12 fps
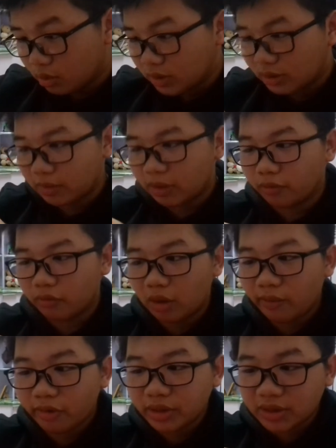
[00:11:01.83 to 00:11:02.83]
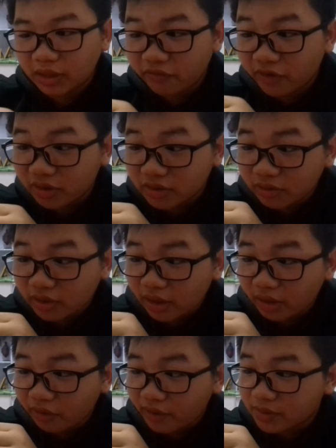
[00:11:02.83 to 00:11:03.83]
Or some, like, rubbery stuff here, so it
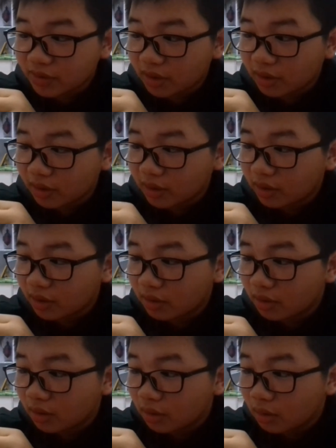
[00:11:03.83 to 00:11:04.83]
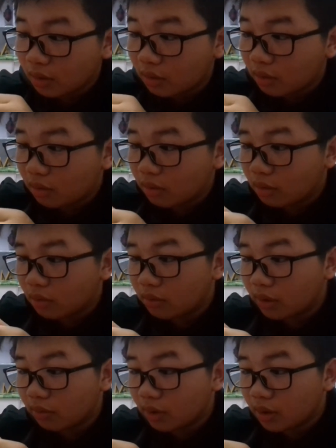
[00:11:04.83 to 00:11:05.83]
kind of grips on, I think.
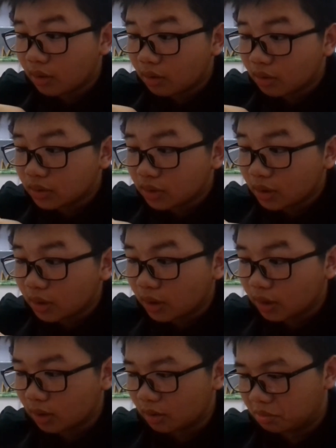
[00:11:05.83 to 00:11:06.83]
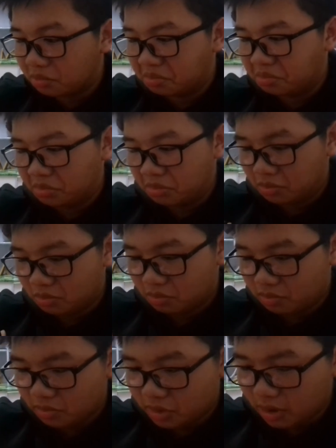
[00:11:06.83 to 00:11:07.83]
Wait, what? It's kind of like...
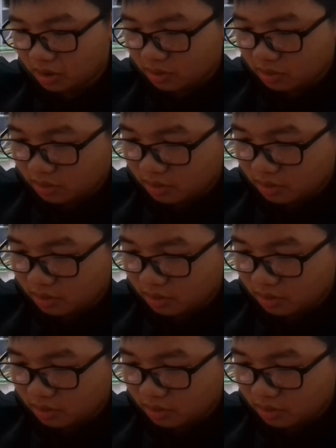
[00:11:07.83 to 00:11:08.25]
Bro.